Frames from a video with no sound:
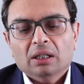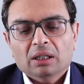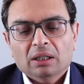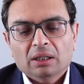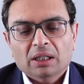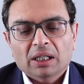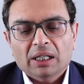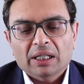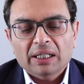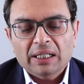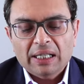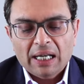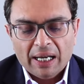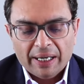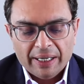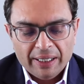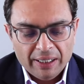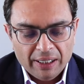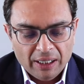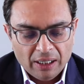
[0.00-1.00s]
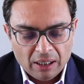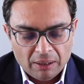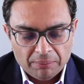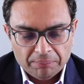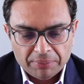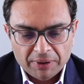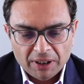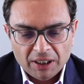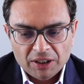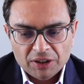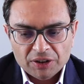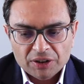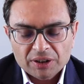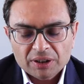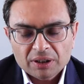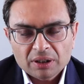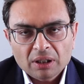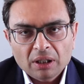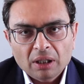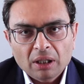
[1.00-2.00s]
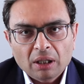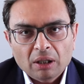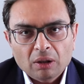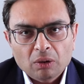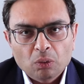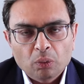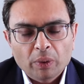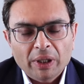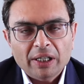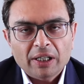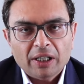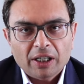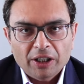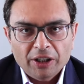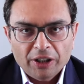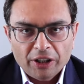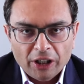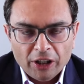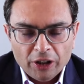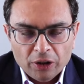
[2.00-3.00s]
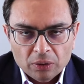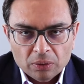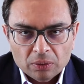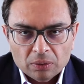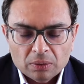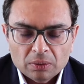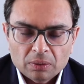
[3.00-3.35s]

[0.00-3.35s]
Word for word: the ER&D companies will continue.